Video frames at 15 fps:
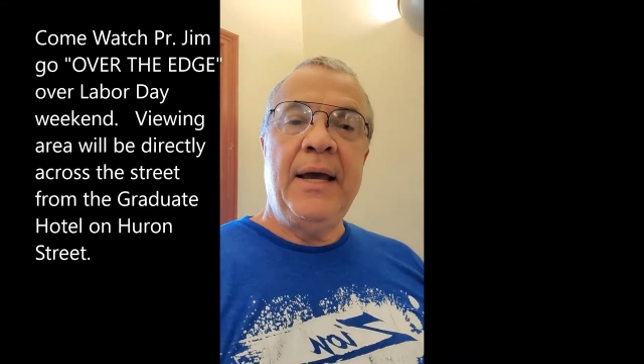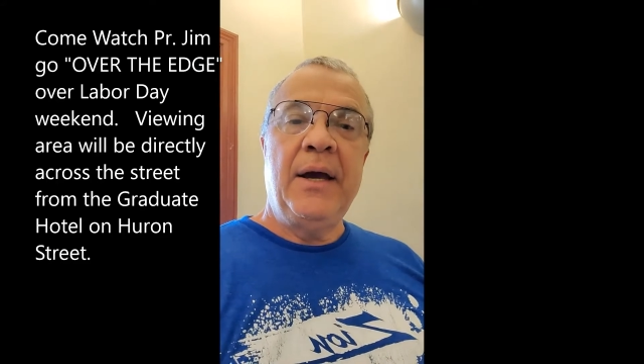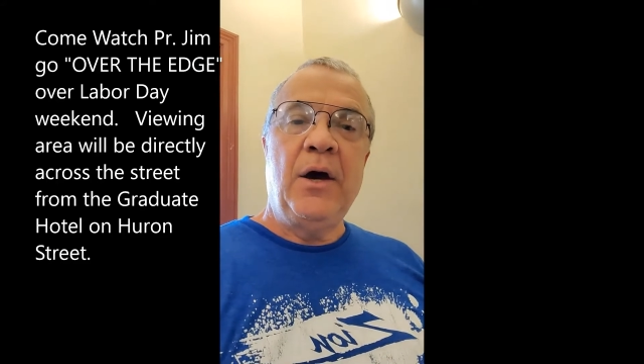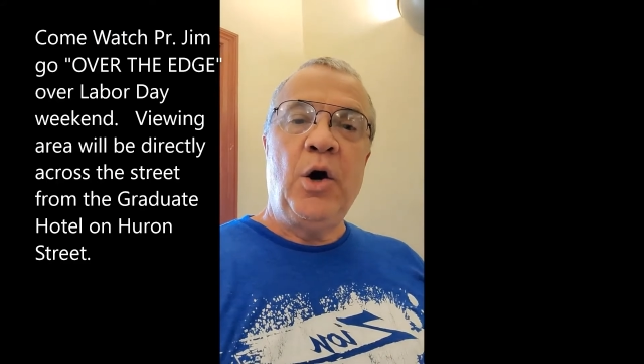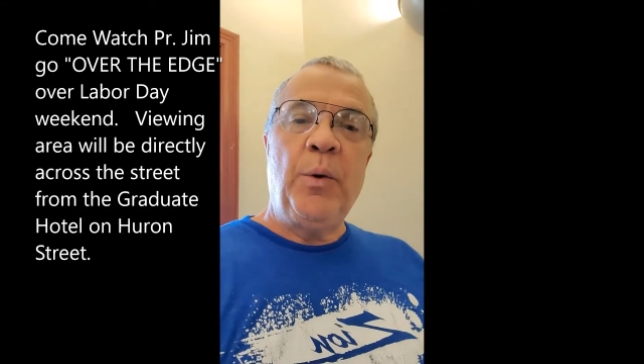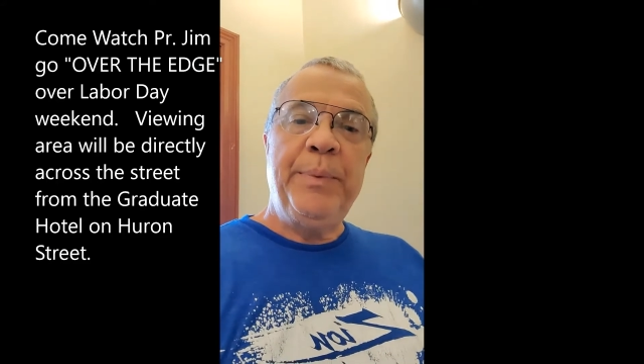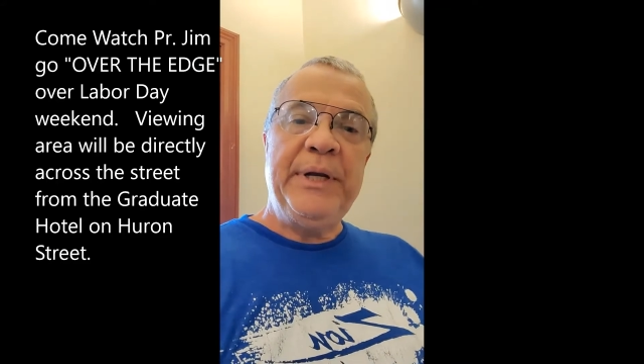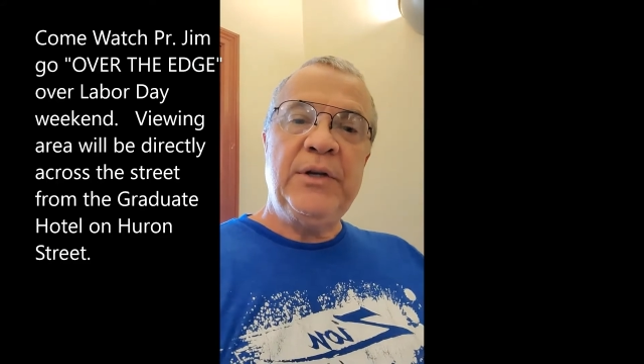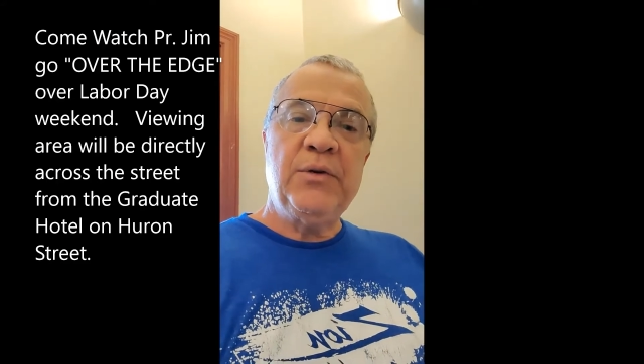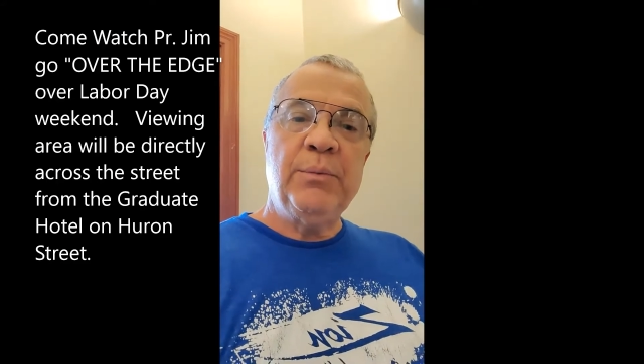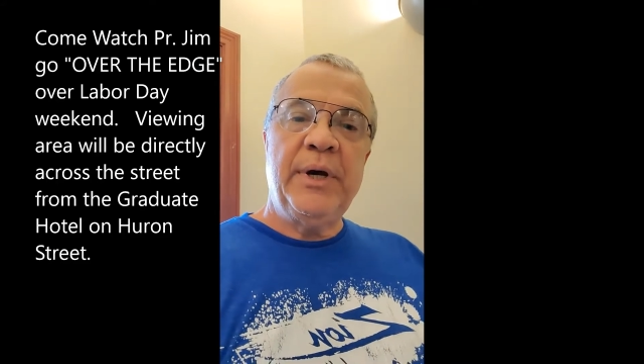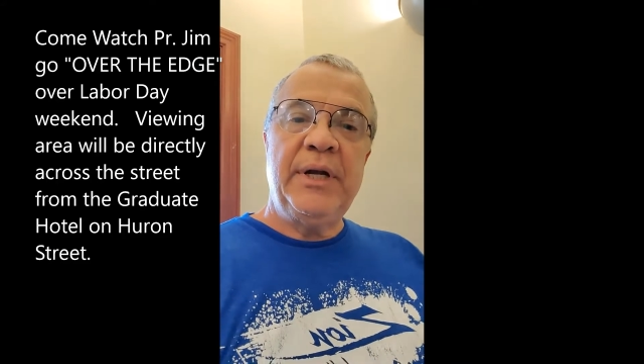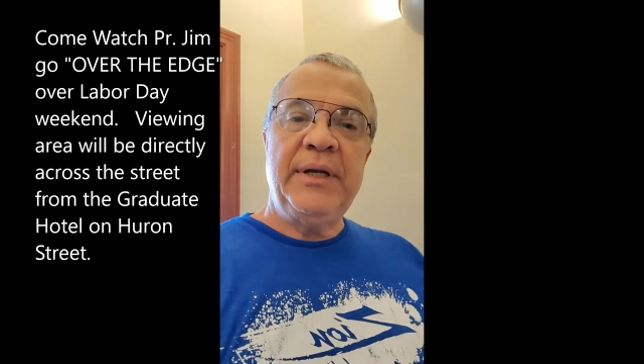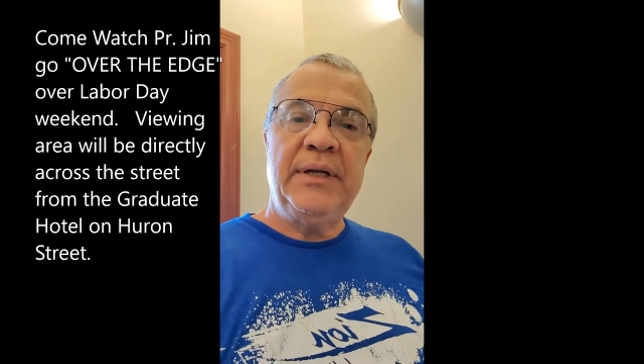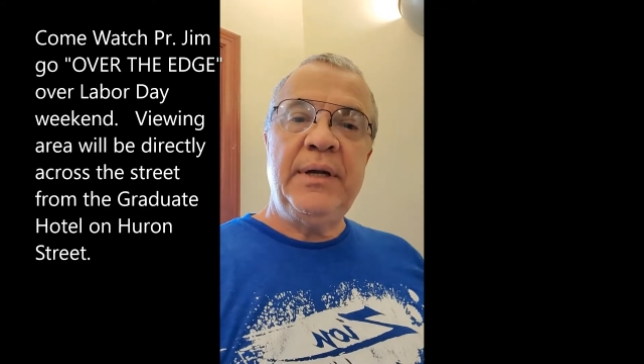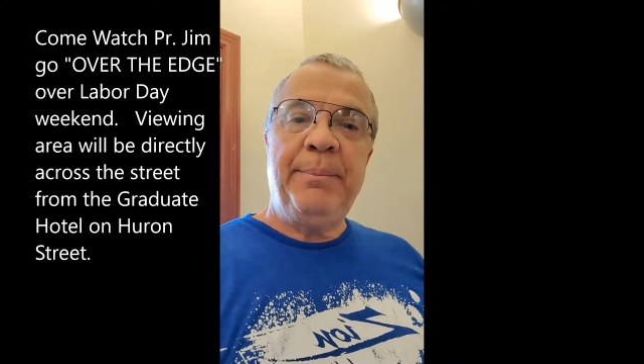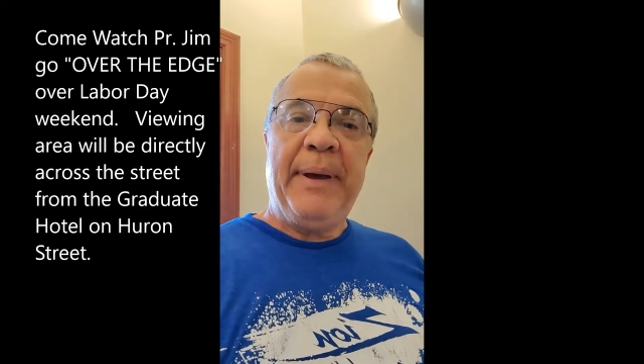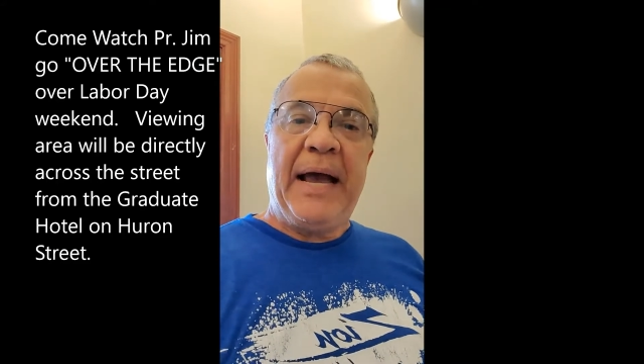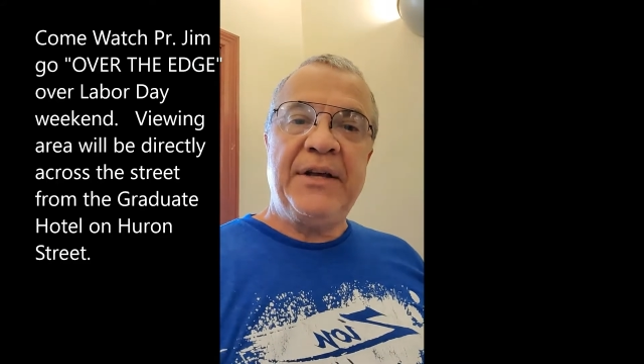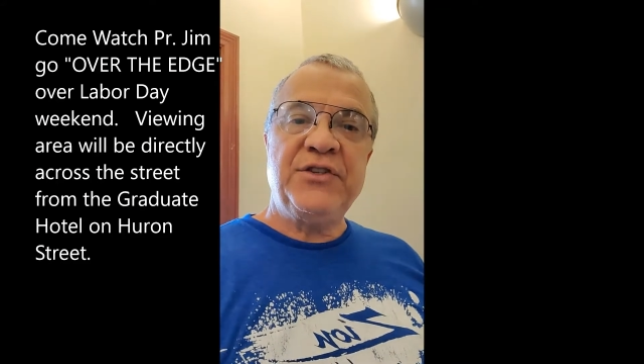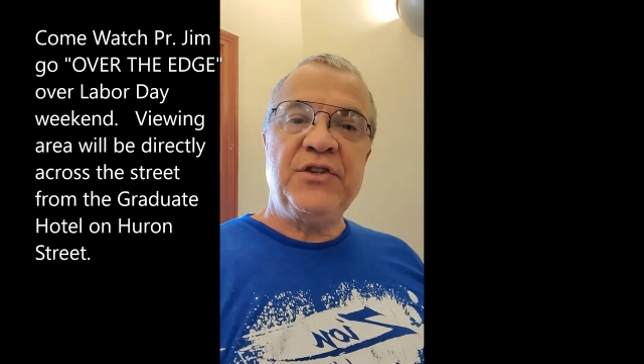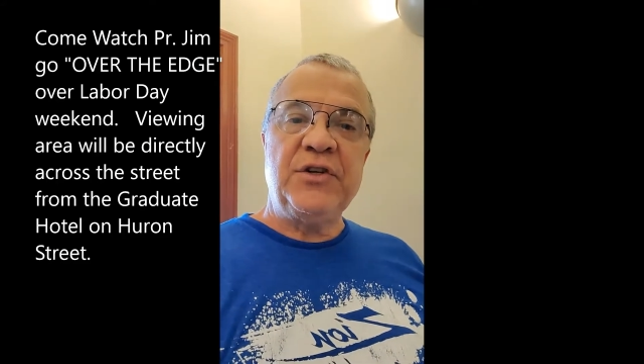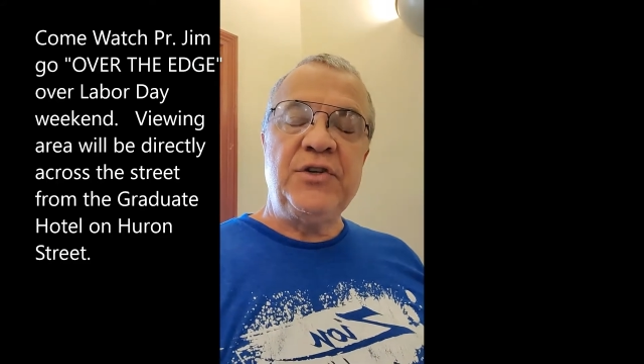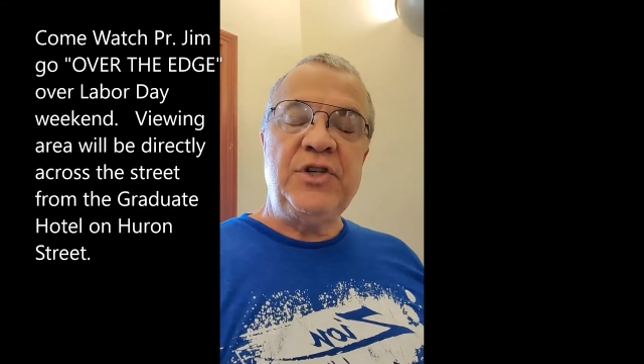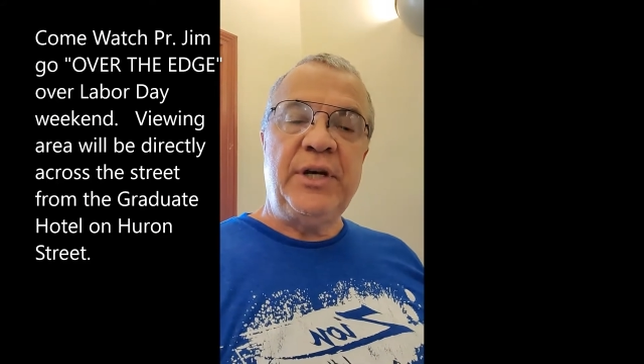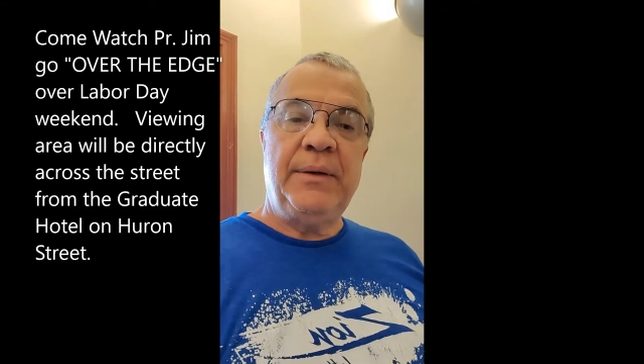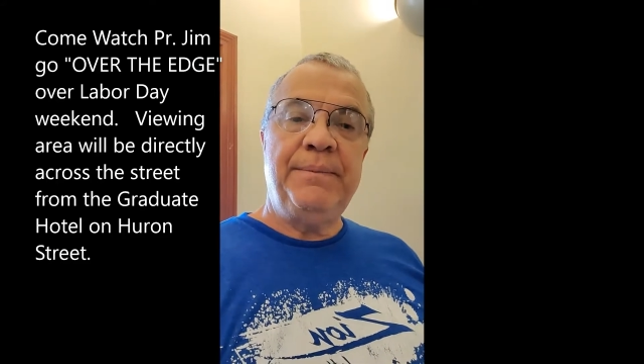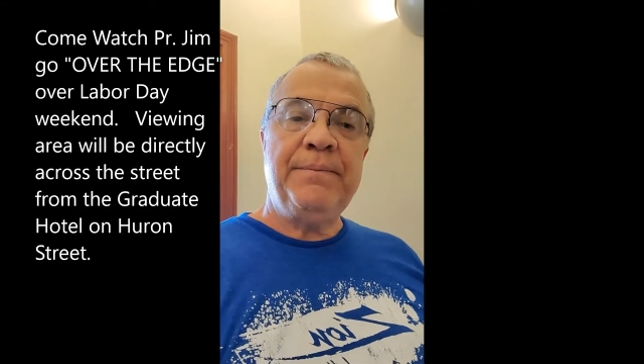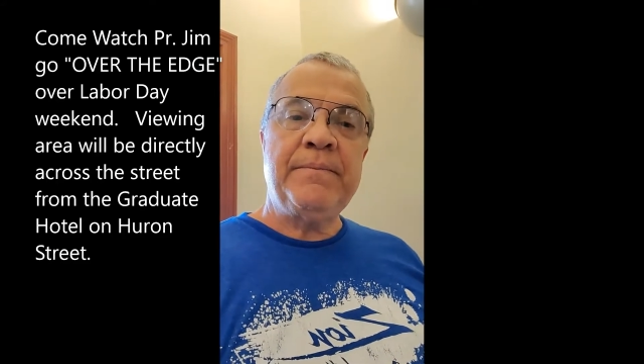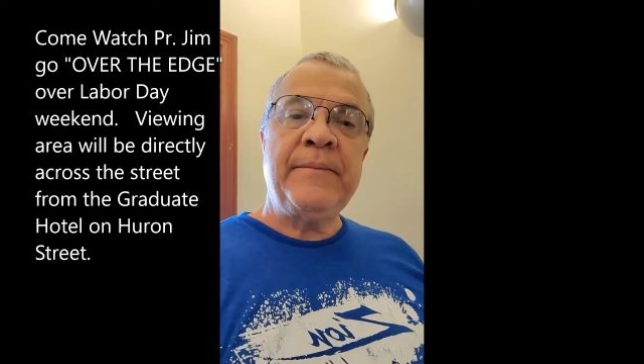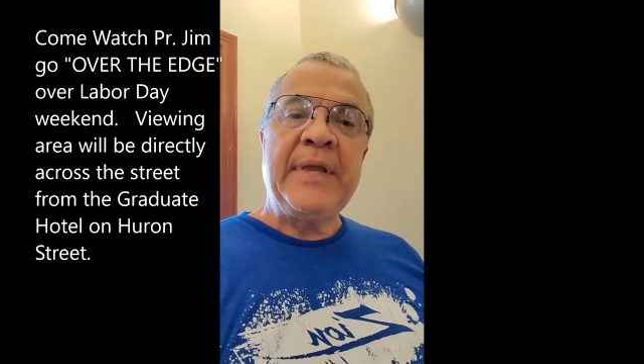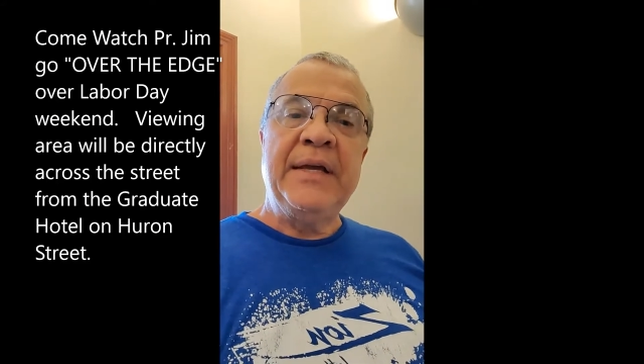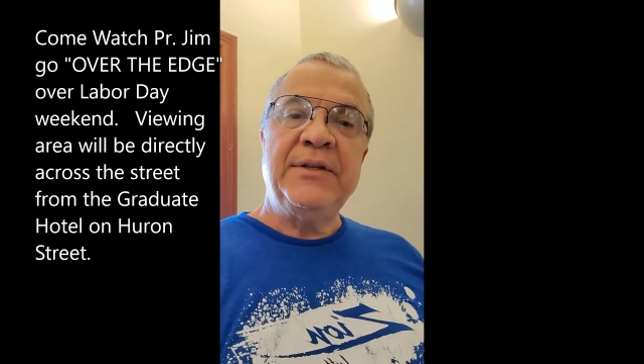hoping to run into Pastor Jim